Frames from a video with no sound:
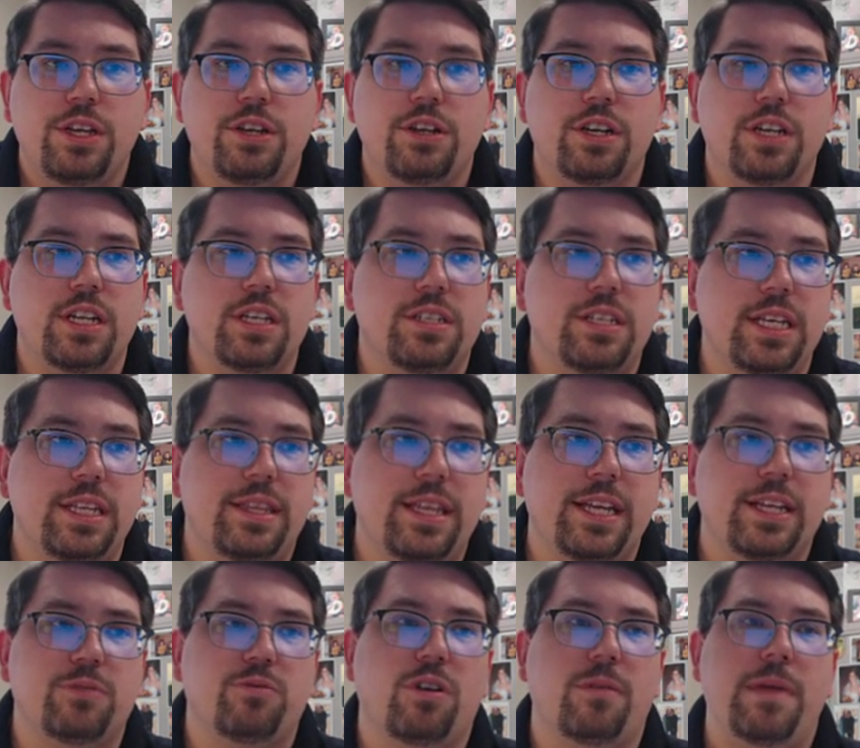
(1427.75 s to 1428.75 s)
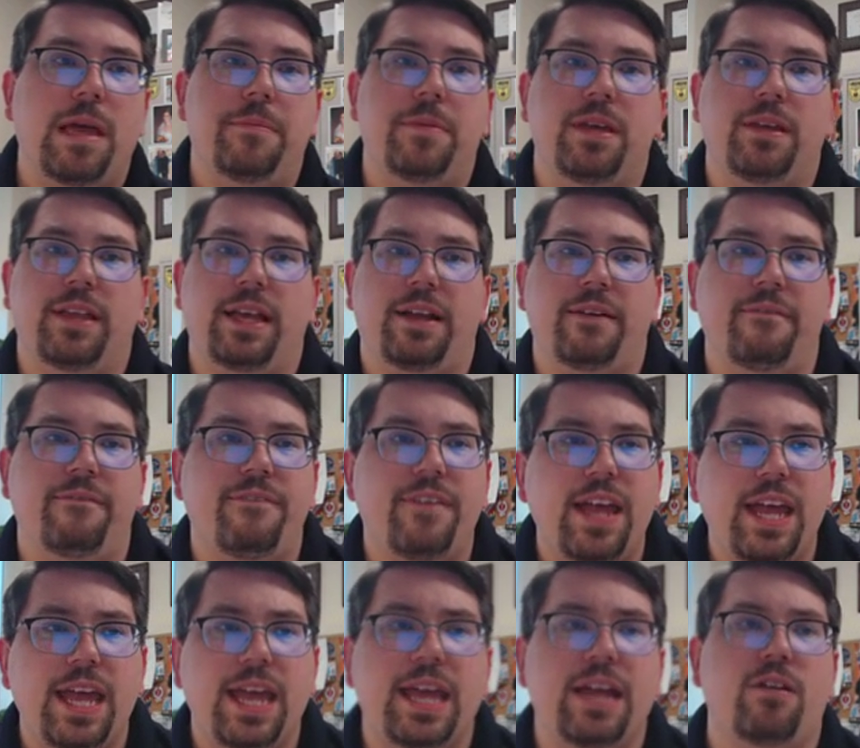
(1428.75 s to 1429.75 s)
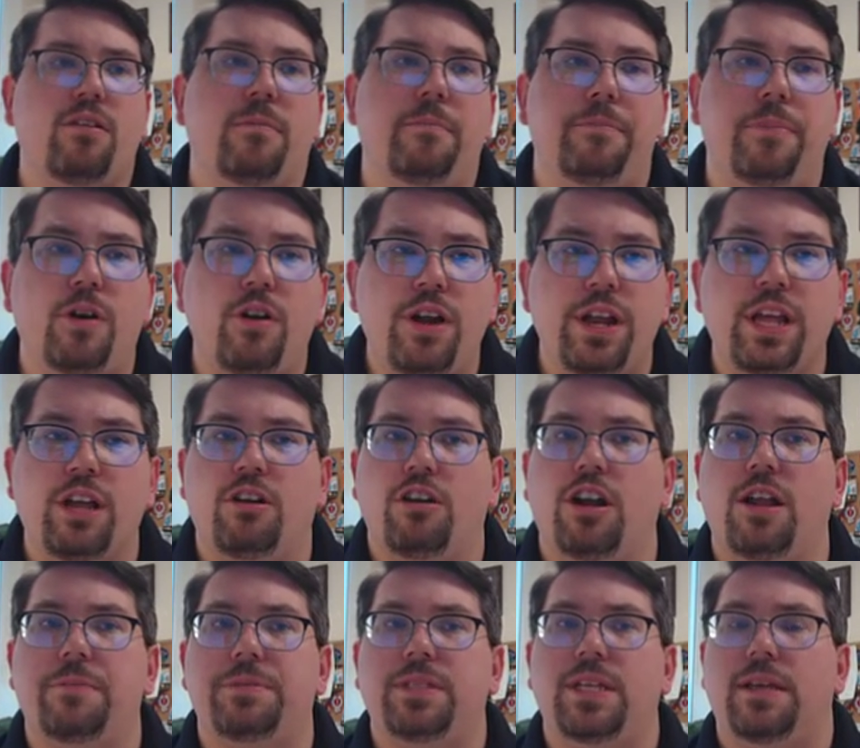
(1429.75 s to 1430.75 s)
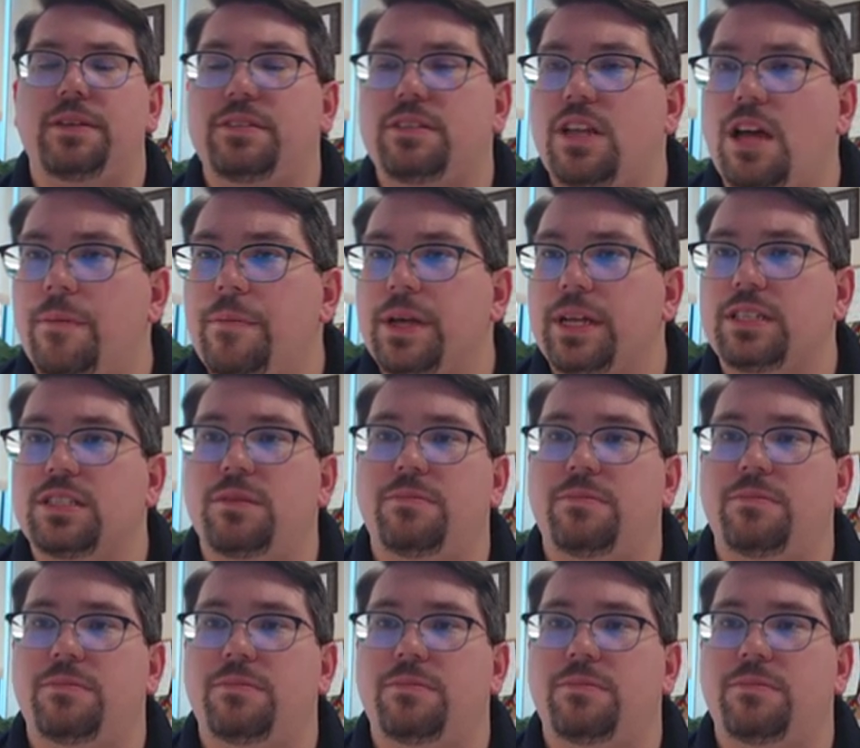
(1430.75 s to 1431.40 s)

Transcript: you're going to see things where it may be like a vague or burning or an upset stomach.